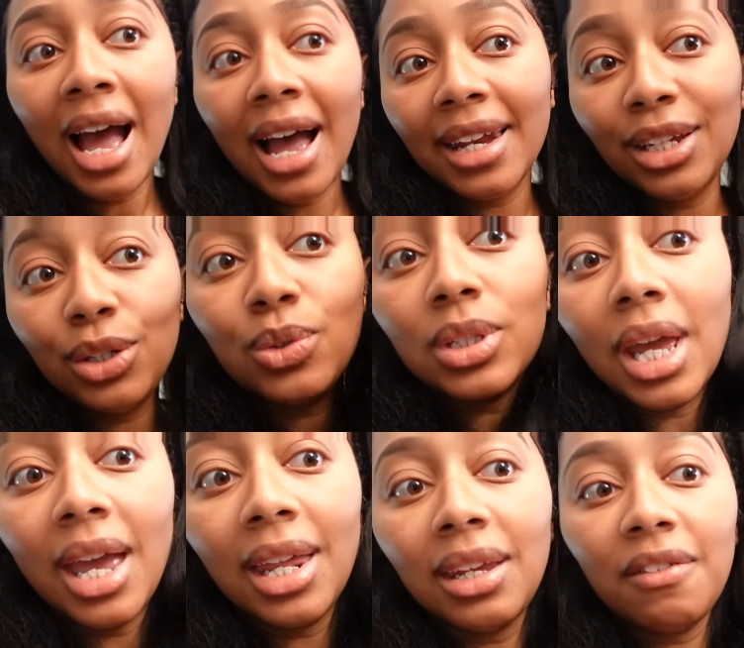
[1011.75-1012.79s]
I didn't use
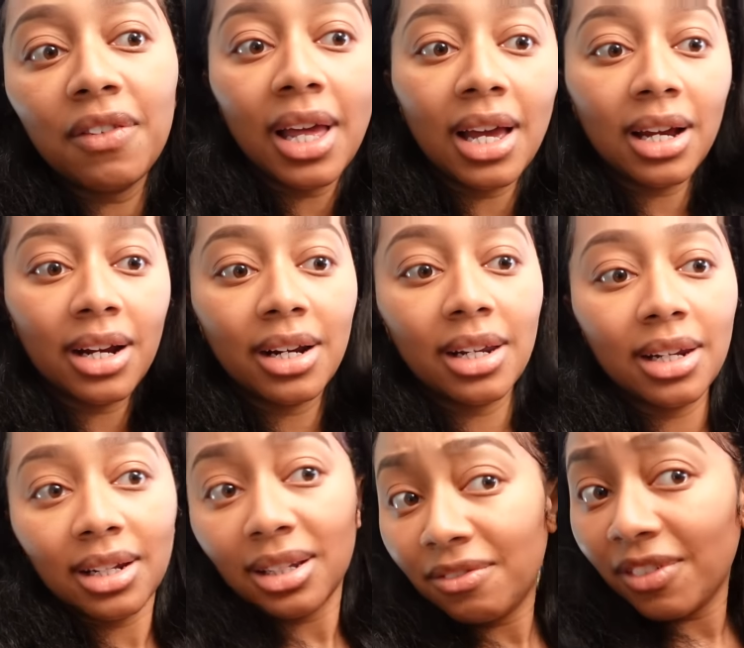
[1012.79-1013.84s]
any flat iron and
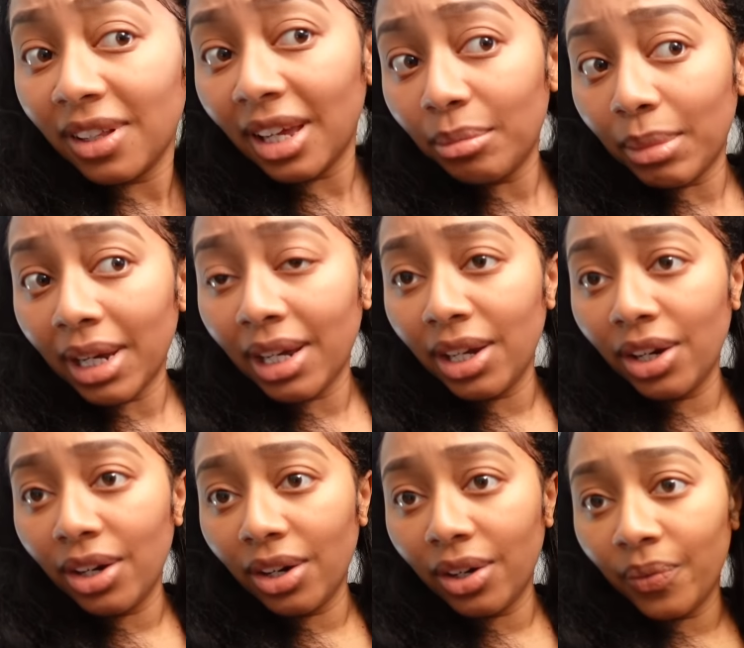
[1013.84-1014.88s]
I feel like my
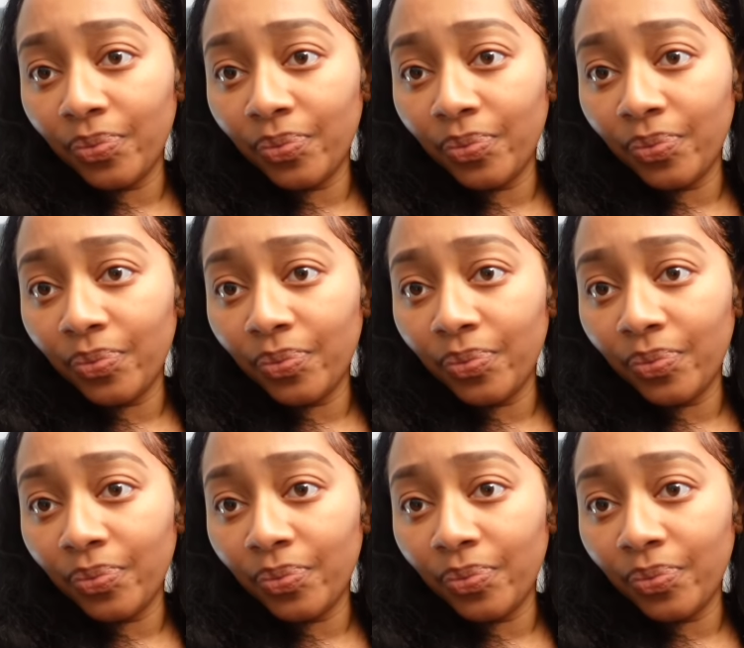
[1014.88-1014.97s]
hair